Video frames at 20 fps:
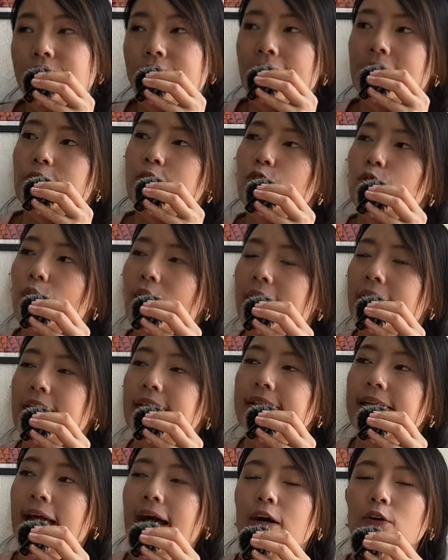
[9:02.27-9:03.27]
then to
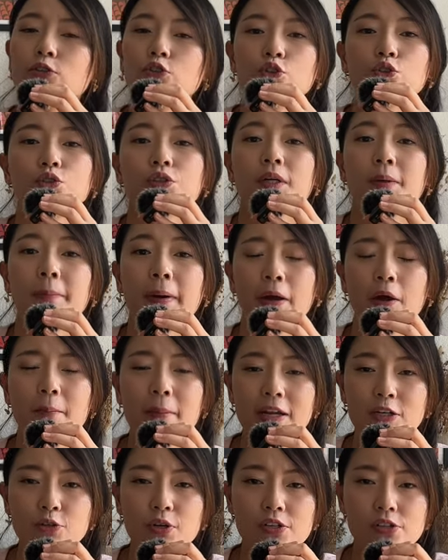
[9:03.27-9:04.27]
head down to the
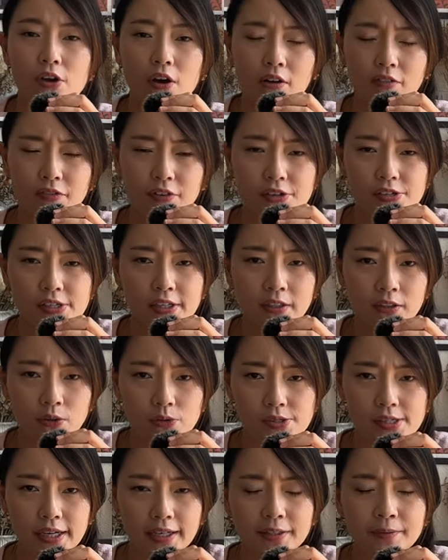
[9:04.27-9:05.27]
biometrics office in
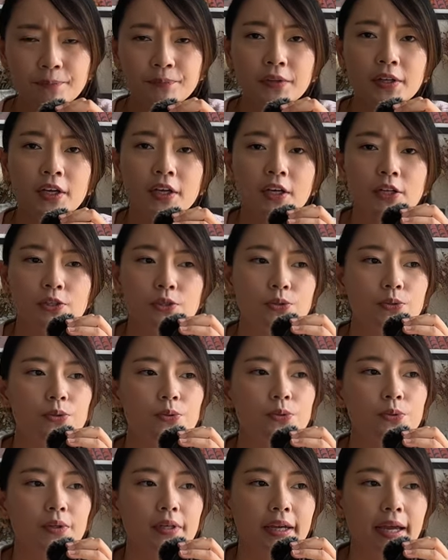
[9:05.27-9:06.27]
Lausanne
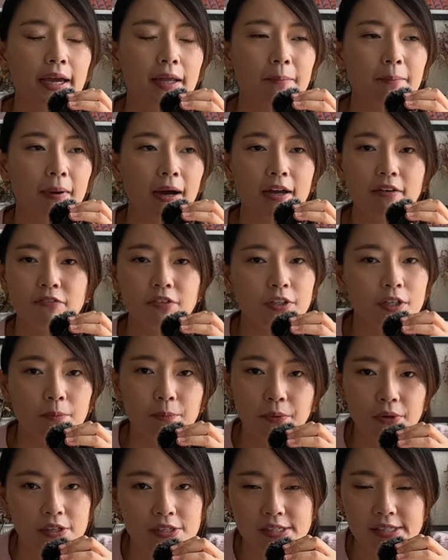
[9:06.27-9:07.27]
to get my
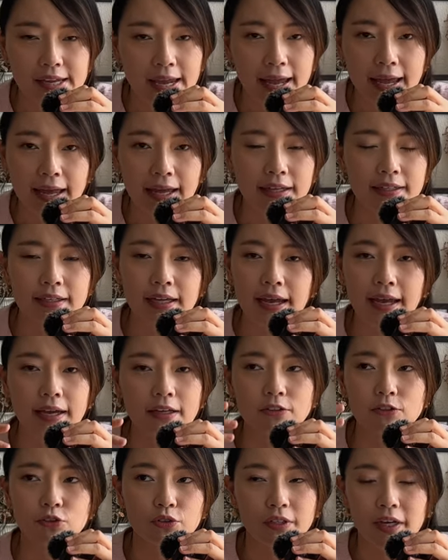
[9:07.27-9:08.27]
fingerprint scan
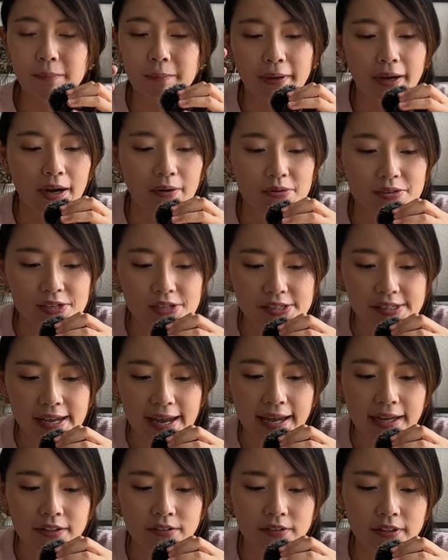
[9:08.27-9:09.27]
and to get my iris
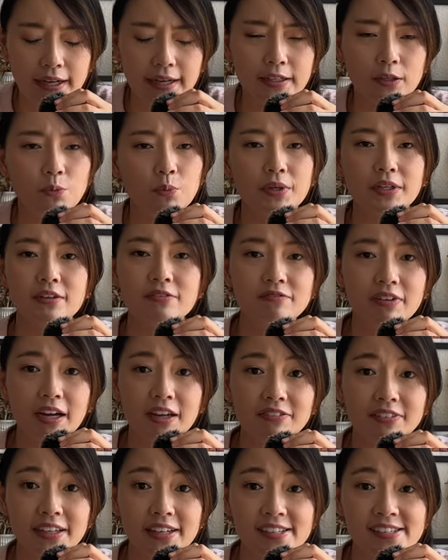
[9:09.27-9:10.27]
scan. And then within
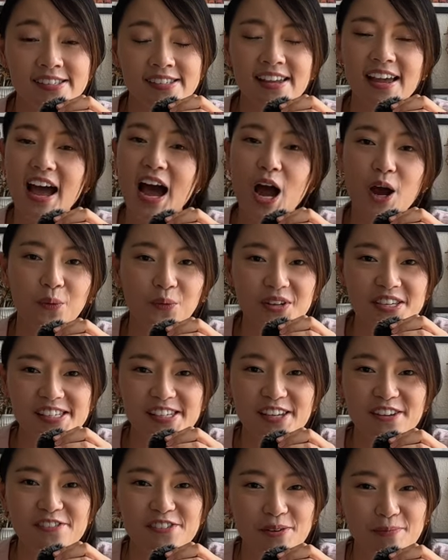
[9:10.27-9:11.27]
5 days, I
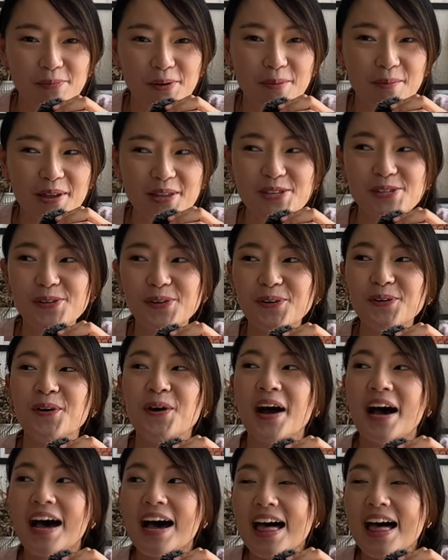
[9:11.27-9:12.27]
received the permit. So
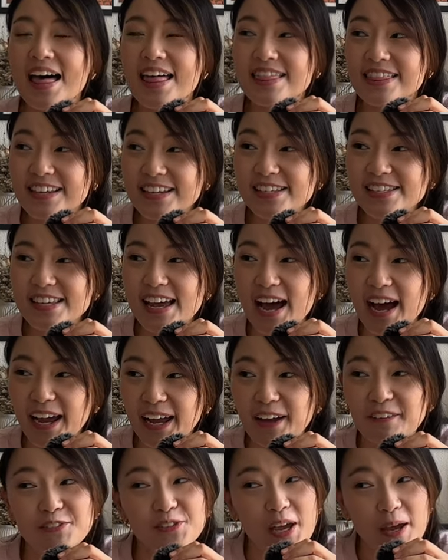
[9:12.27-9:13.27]
this, I
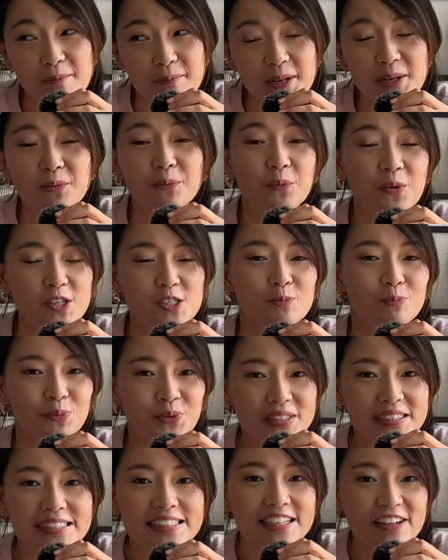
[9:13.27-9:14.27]
have to admit, was
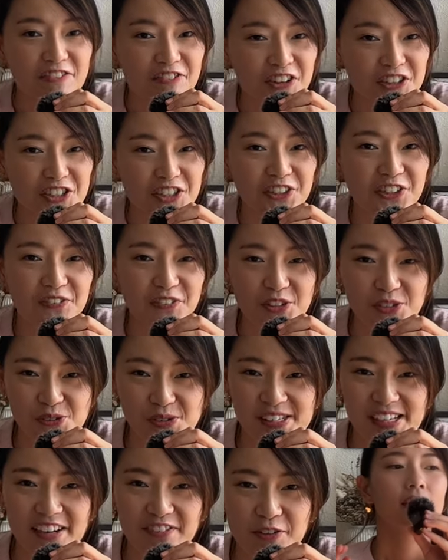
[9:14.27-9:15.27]
pretty efficient of the
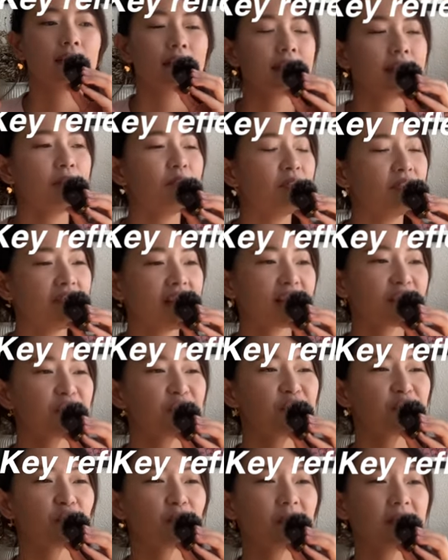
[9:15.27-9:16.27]
Swiss government. Key
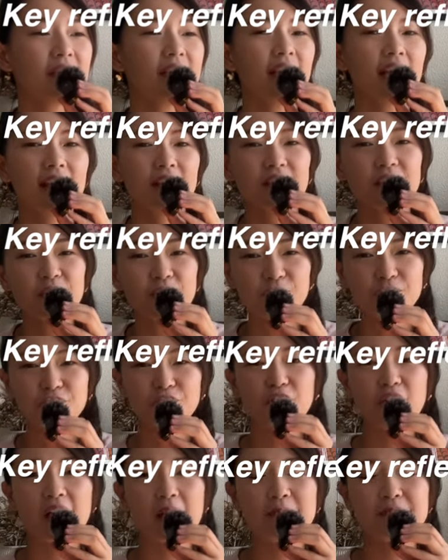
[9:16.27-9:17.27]
reflections for me, I think
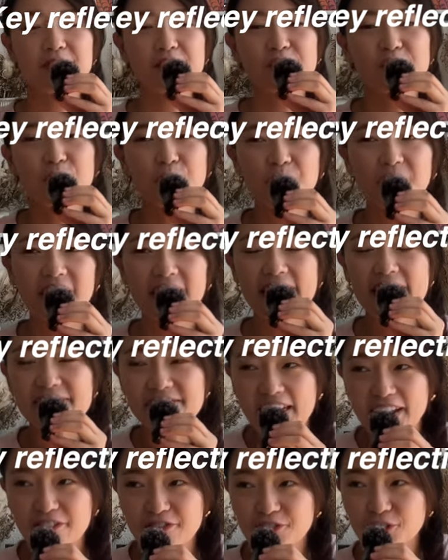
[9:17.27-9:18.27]
overall, I'm just really
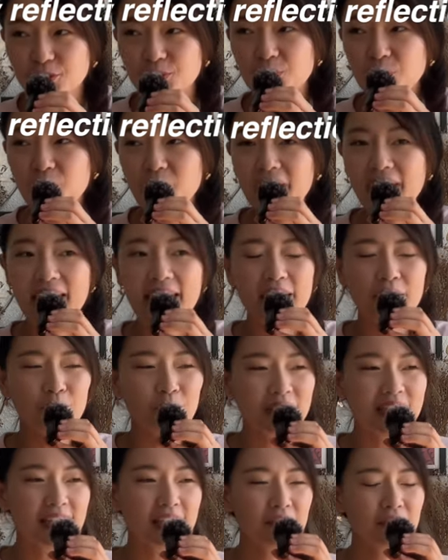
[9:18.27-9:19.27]
thankful and
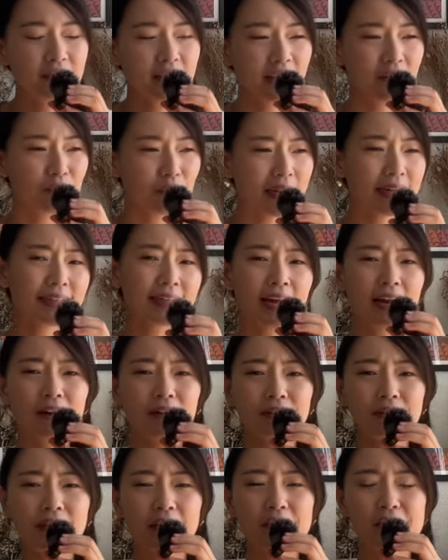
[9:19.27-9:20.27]
relieved that right
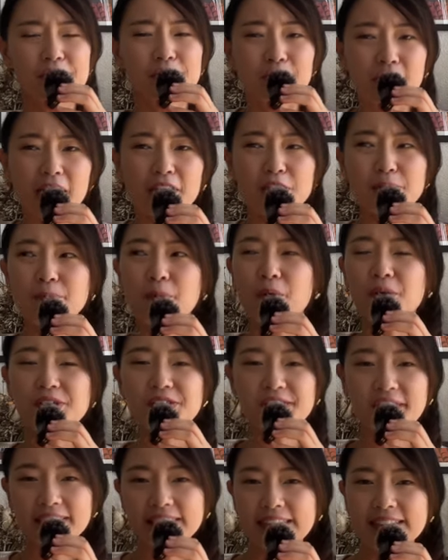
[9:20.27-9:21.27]
now there is much more
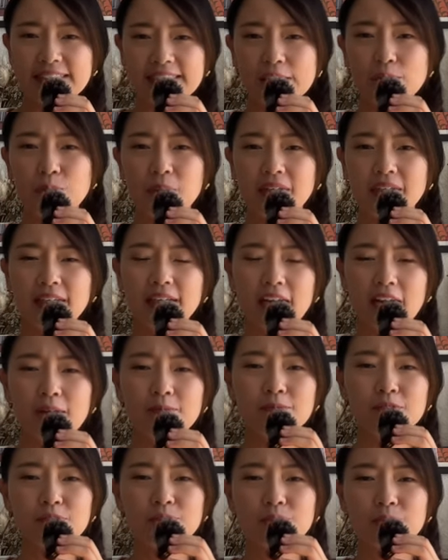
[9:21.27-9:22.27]
certainty when it
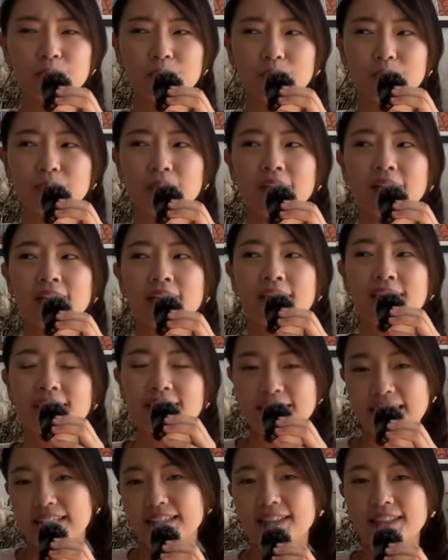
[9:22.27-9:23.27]
comes to
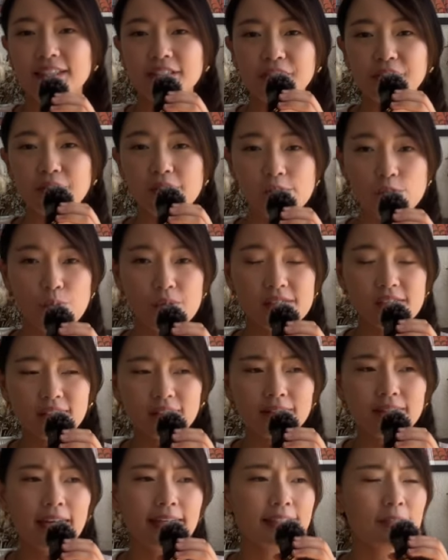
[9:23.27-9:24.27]
settling here in
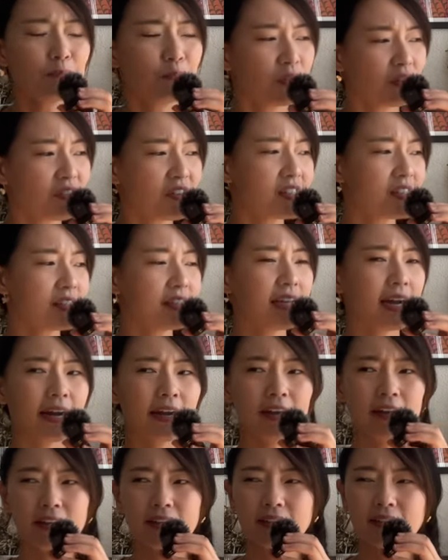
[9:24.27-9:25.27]
Switzerland. I think previously,
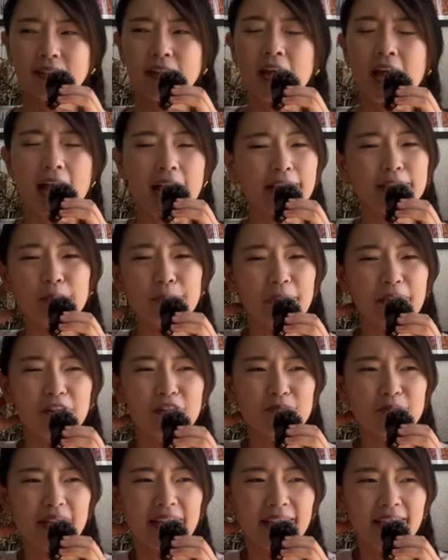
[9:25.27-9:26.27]
at the back
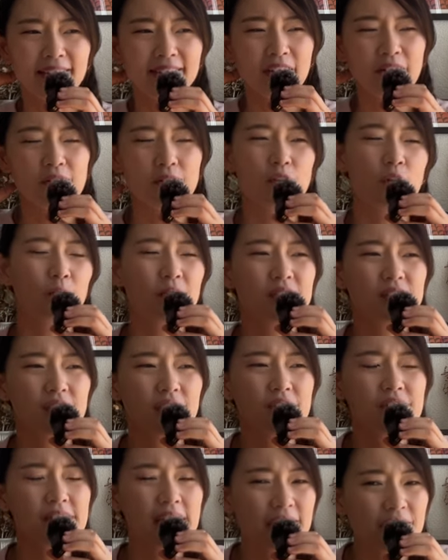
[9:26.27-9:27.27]
of my head, there is always
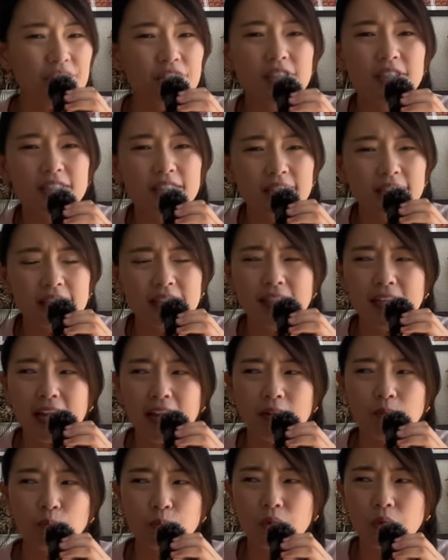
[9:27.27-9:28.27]
this uncertainty
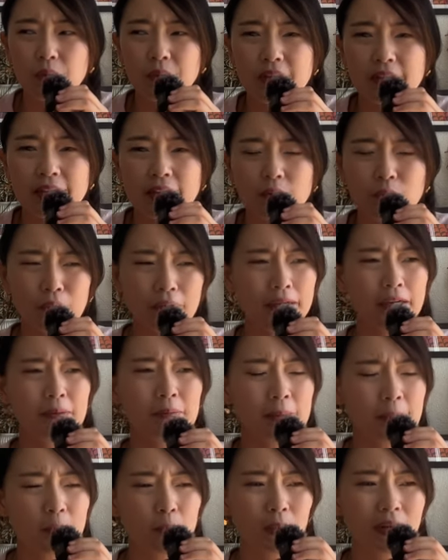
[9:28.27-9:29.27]
and worry that, okay,
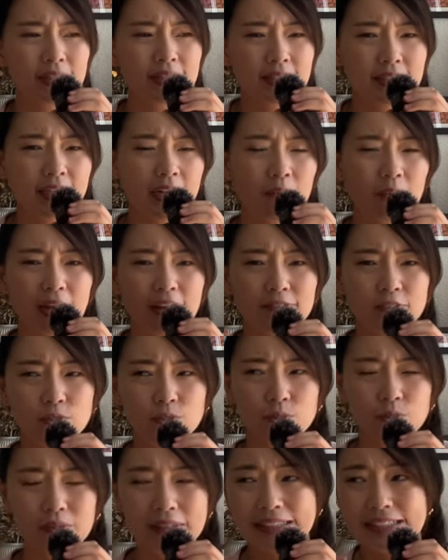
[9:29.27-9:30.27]
maybe one day I'll have to
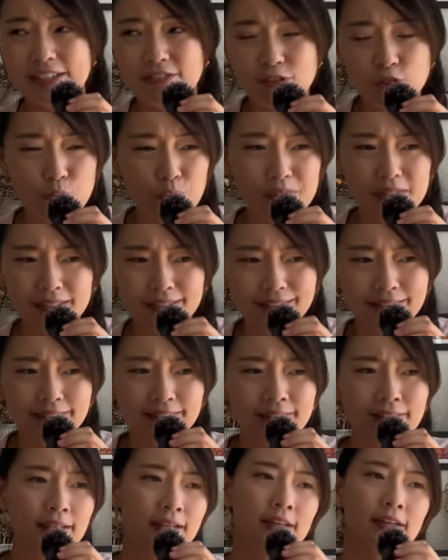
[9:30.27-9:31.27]
leave Switzerland.